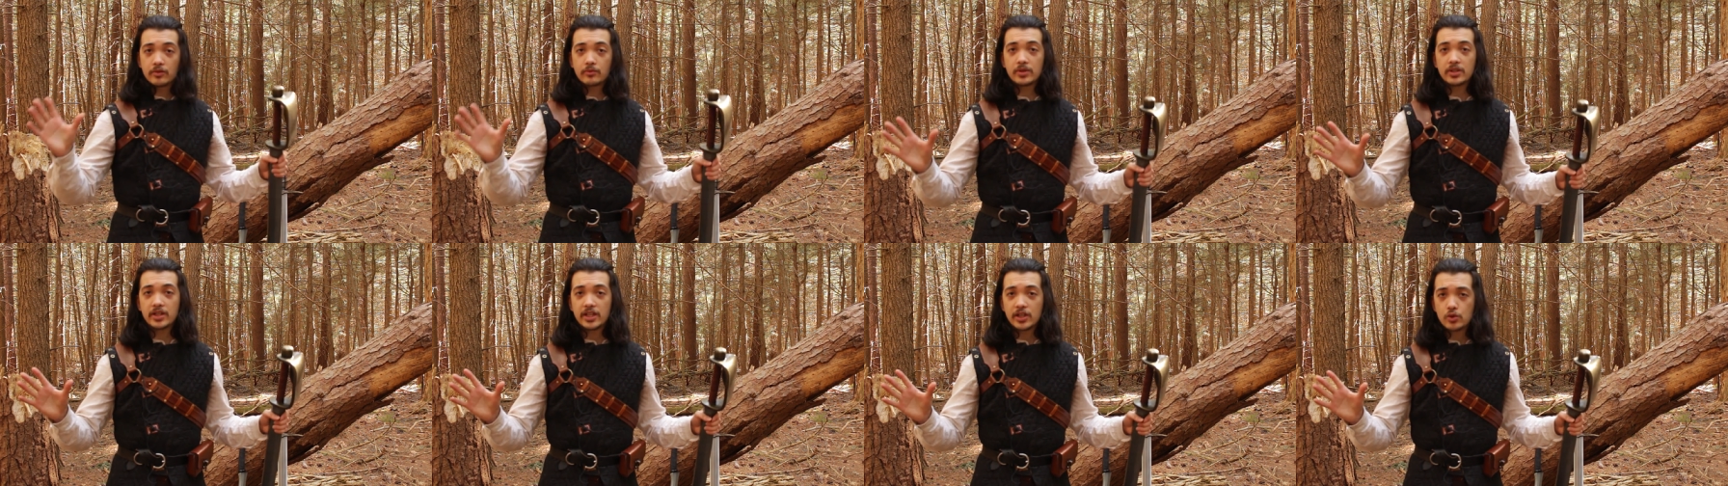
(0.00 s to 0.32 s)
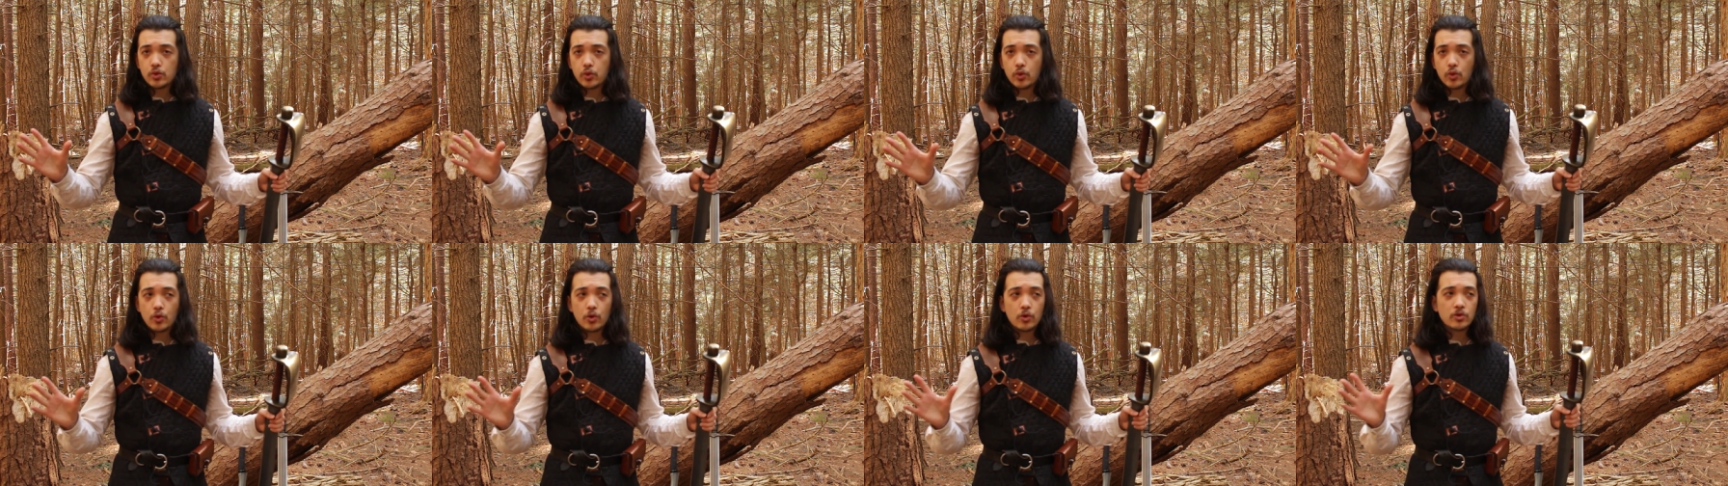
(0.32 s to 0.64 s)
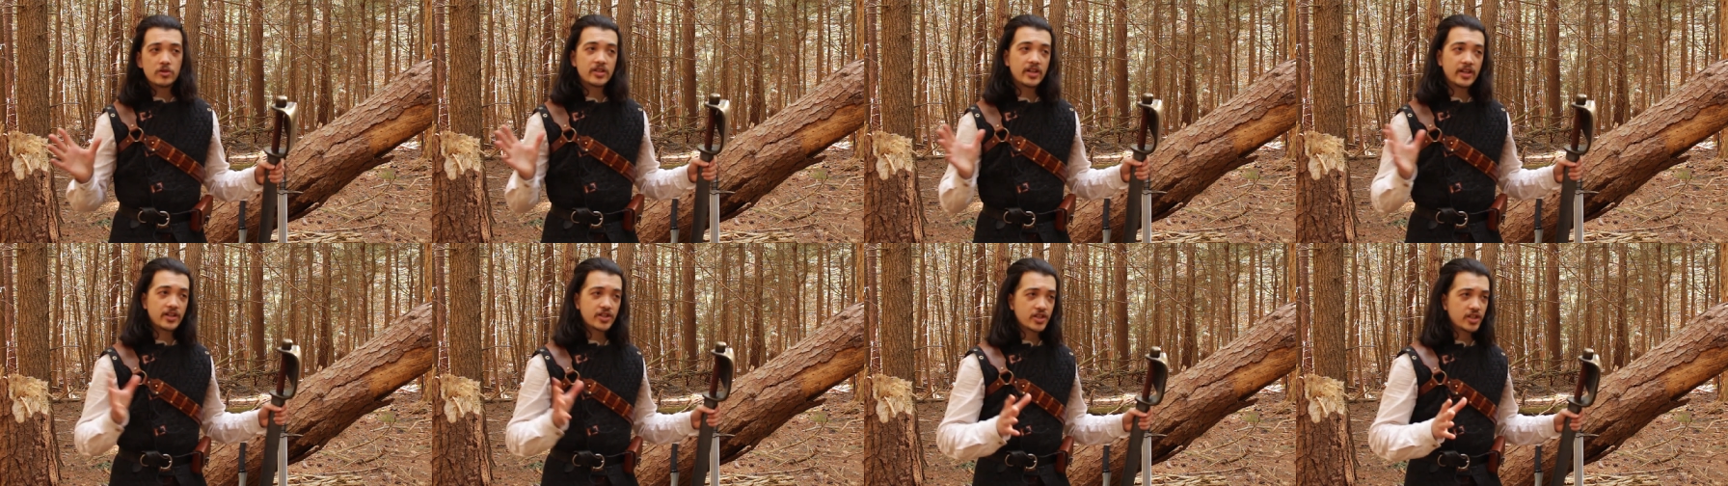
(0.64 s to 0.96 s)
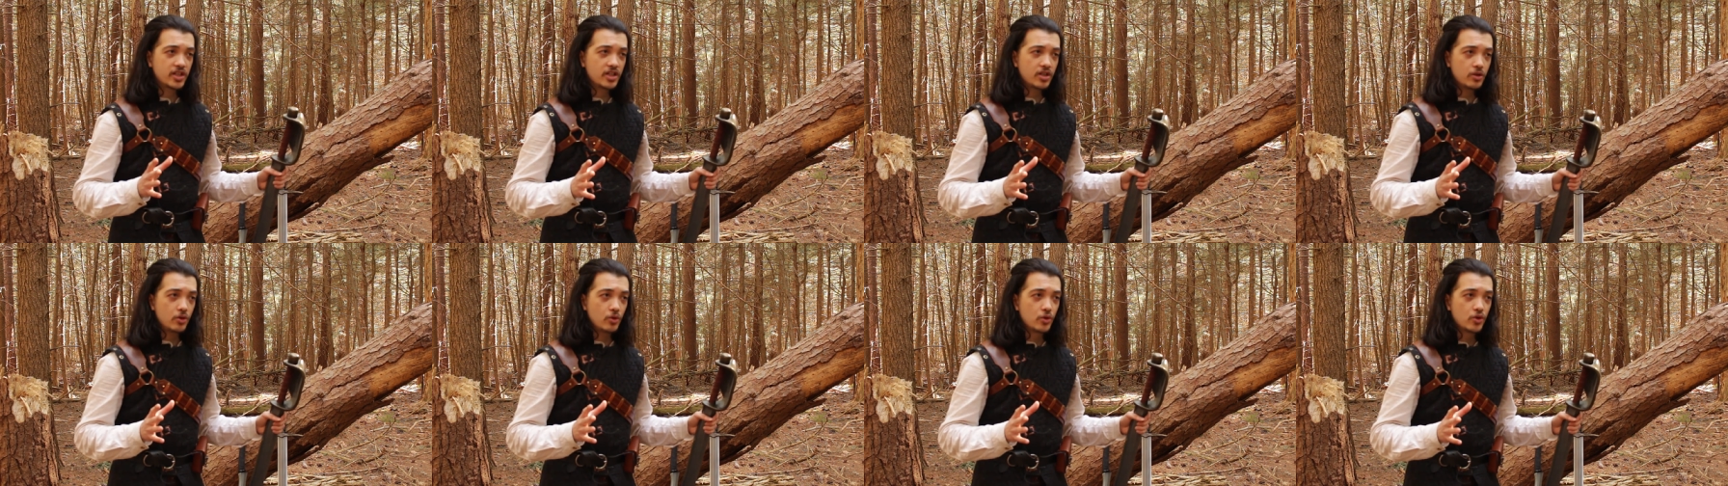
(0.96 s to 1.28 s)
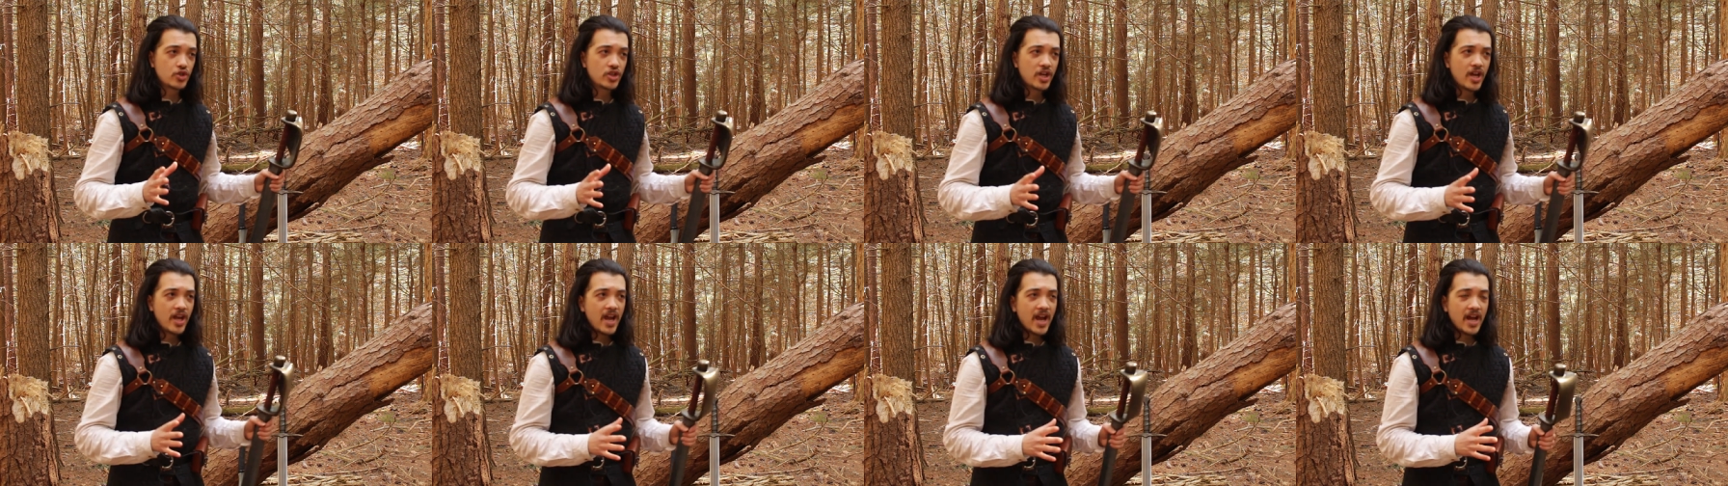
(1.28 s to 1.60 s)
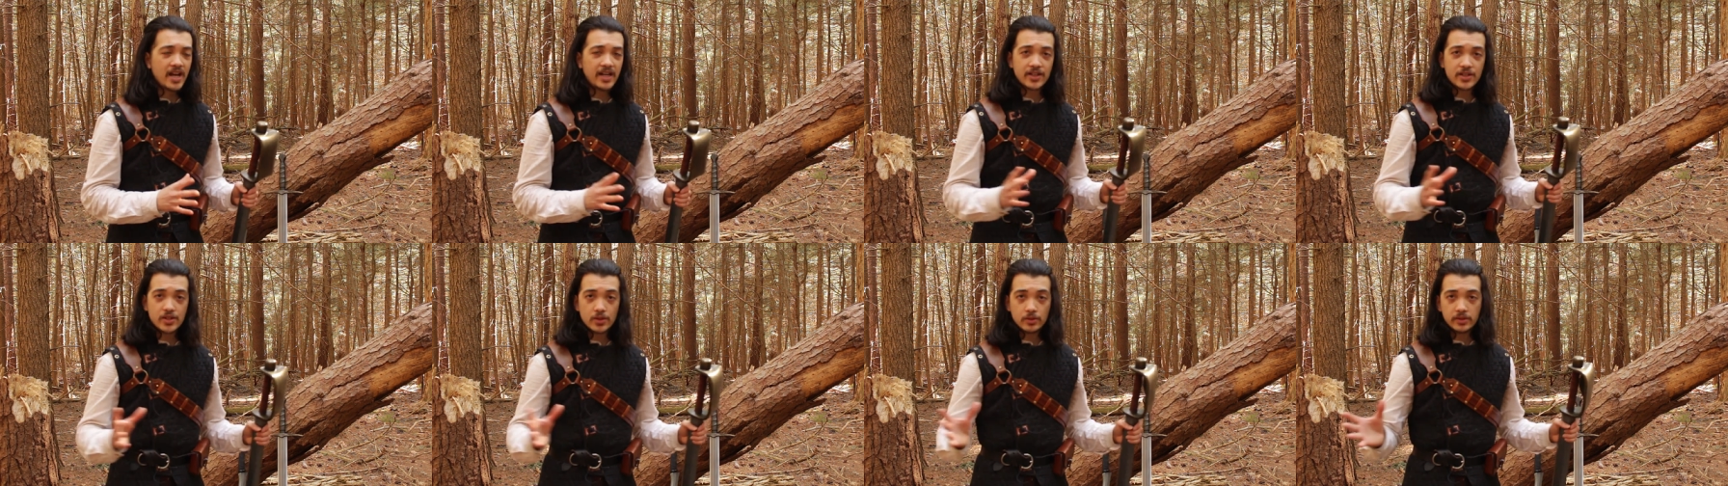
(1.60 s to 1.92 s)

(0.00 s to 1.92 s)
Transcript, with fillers: really cool and it's huge and it's